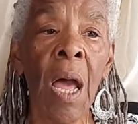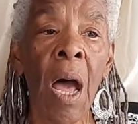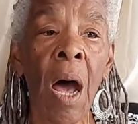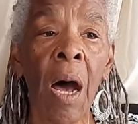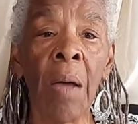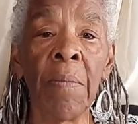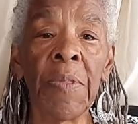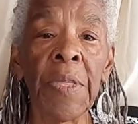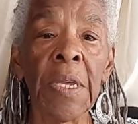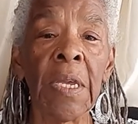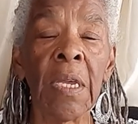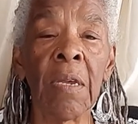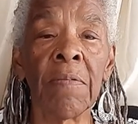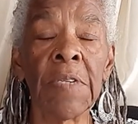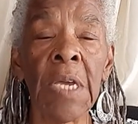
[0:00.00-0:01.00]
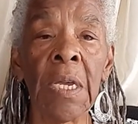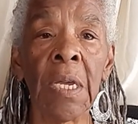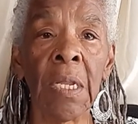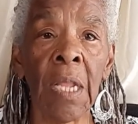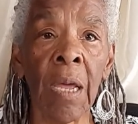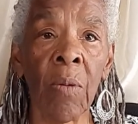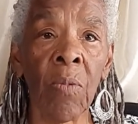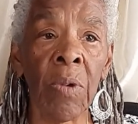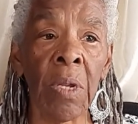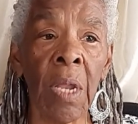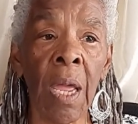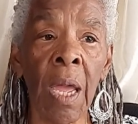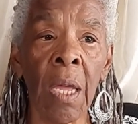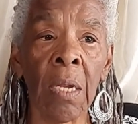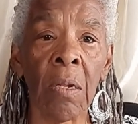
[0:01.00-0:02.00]
I'm thinking of taking that wooden
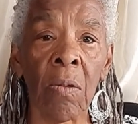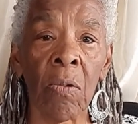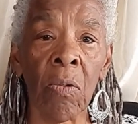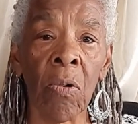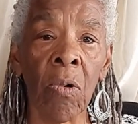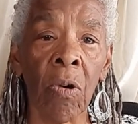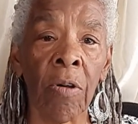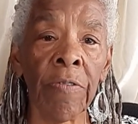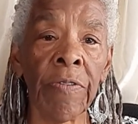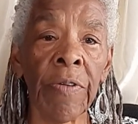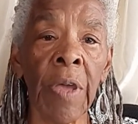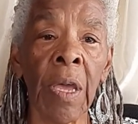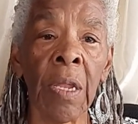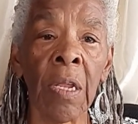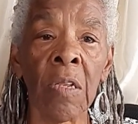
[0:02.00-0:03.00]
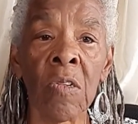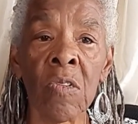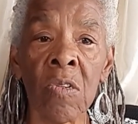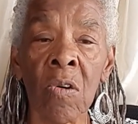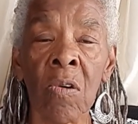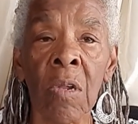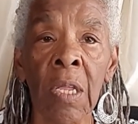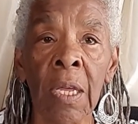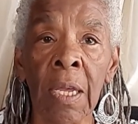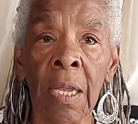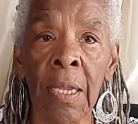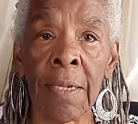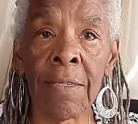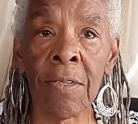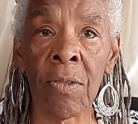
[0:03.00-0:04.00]
handle off and installing it
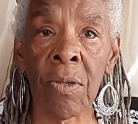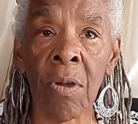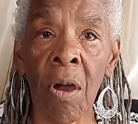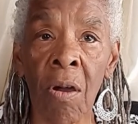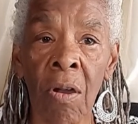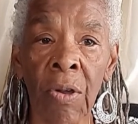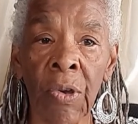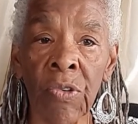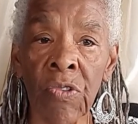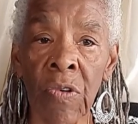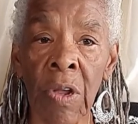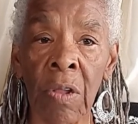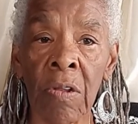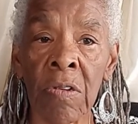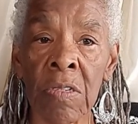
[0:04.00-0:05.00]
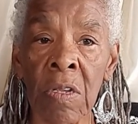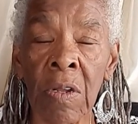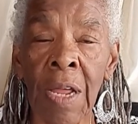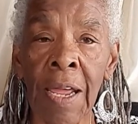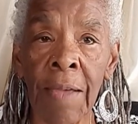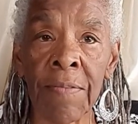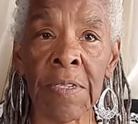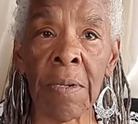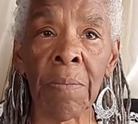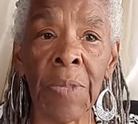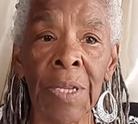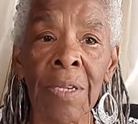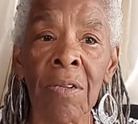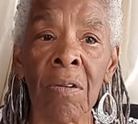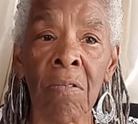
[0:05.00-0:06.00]
into the cargo trailer so that I have something
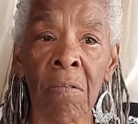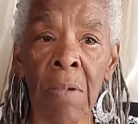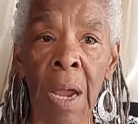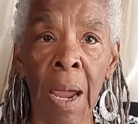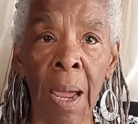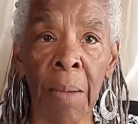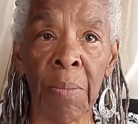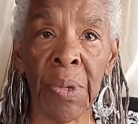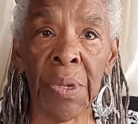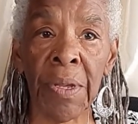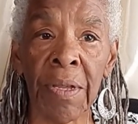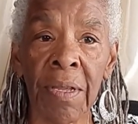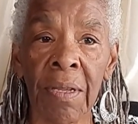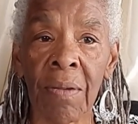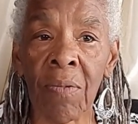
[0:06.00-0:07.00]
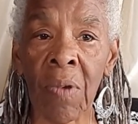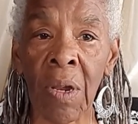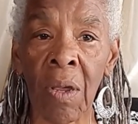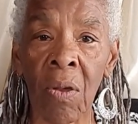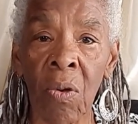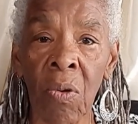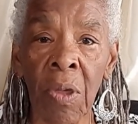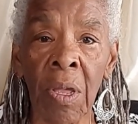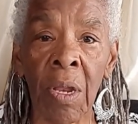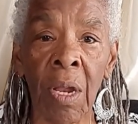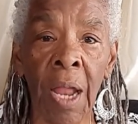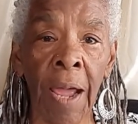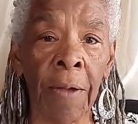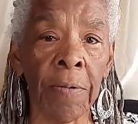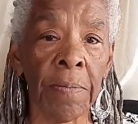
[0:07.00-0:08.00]
to grab when I go in and
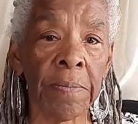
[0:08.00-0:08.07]
out.